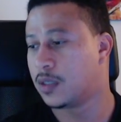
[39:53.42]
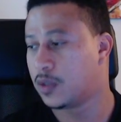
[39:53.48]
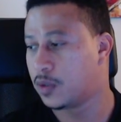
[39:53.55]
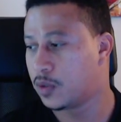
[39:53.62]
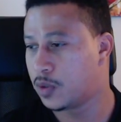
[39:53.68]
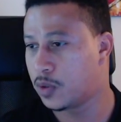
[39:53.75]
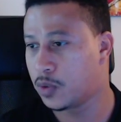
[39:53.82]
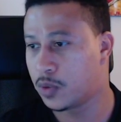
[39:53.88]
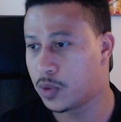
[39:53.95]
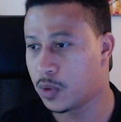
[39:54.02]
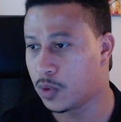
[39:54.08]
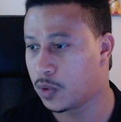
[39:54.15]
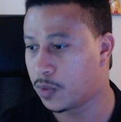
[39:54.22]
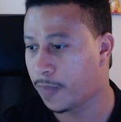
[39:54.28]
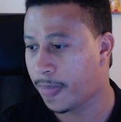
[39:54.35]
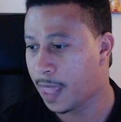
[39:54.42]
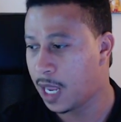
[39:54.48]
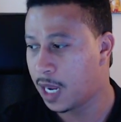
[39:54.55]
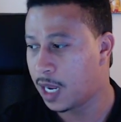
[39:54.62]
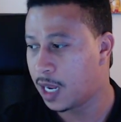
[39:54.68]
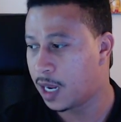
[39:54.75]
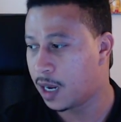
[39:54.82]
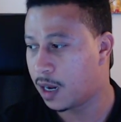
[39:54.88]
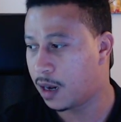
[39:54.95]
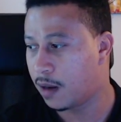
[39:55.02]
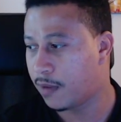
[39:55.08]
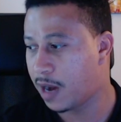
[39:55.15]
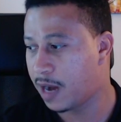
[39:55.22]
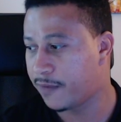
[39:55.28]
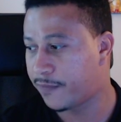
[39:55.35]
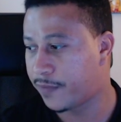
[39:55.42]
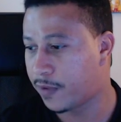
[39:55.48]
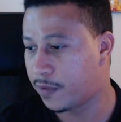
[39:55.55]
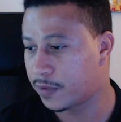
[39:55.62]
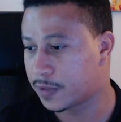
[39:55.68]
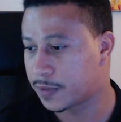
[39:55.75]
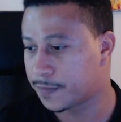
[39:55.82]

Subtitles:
Cool, cool. All right, folks.